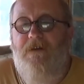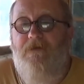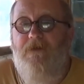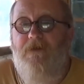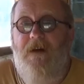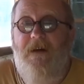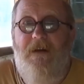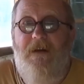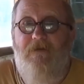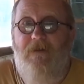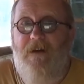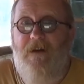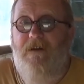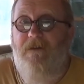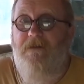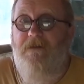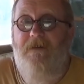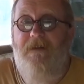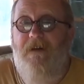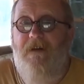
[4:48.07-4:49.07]
I was lucky really
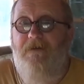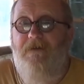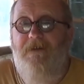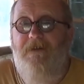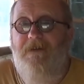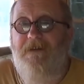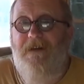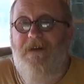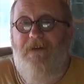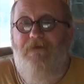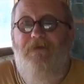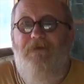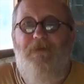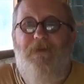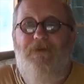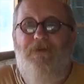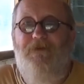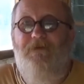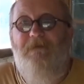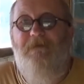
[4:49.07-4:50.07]
because none of the stuff
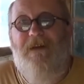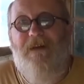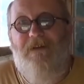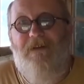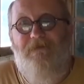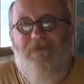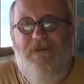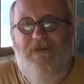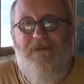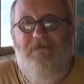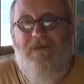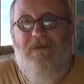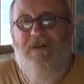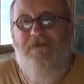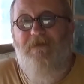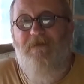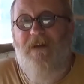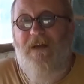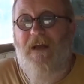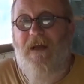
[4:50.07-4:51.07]
appealed to me in the first
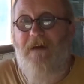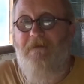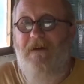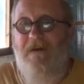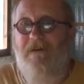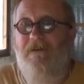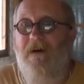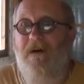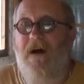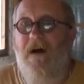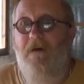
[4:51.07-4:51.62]
place when it came out.